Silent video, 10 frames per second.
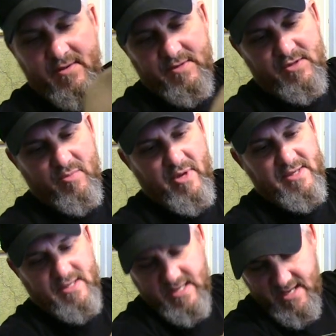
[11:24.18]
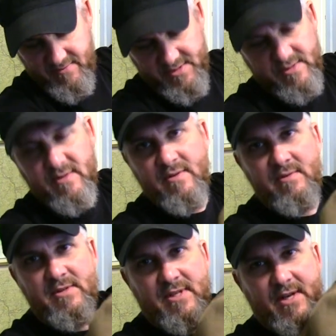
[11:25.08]
just your basic canvas
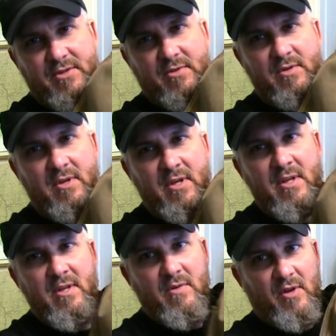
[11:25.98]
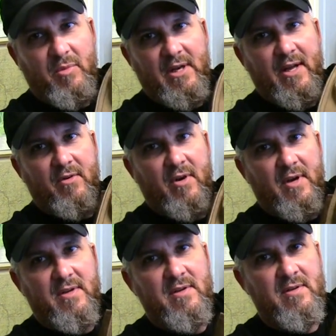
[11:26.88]
satchel. A little bit of leather
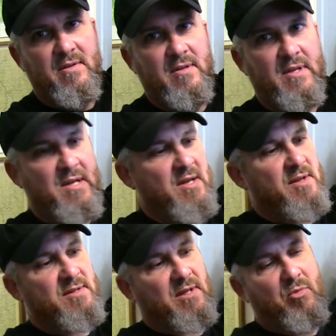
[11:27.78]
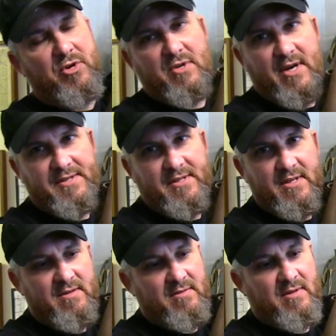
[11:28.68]
on it. It's a little more
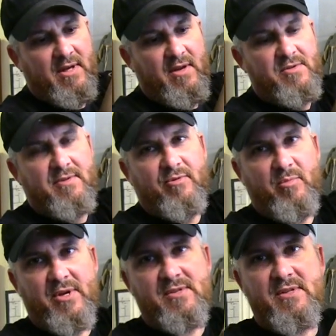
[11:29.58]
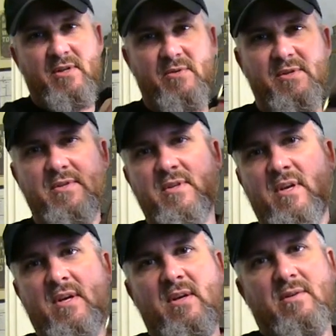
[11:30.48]
dressy. I use it for business uses.
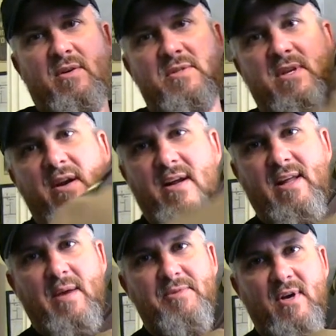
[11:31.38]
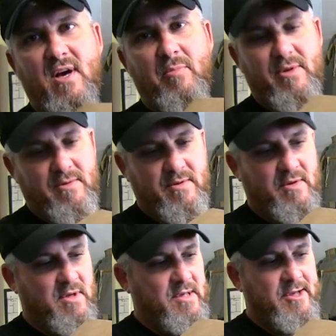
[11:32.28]
Use it to carry a laptop.
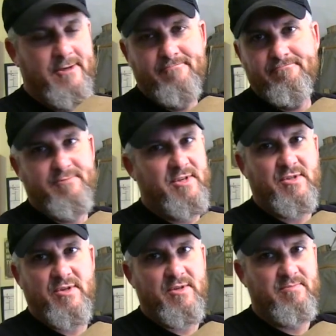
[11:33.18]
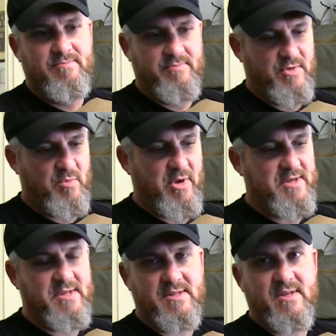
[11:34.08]
Just your, your
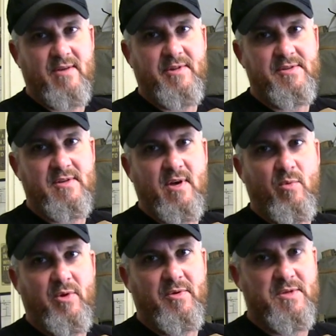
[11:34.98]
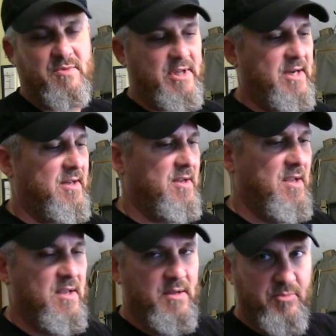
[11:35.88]
basic stuff that's not wilderness related.
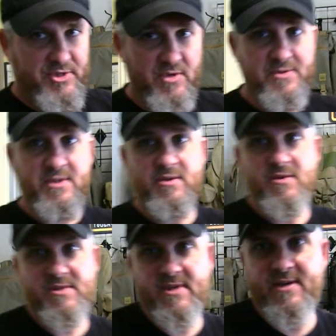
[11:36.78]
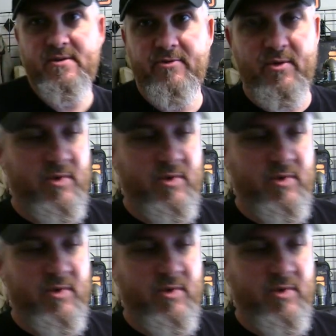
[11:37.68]
But you can still use a satchel for the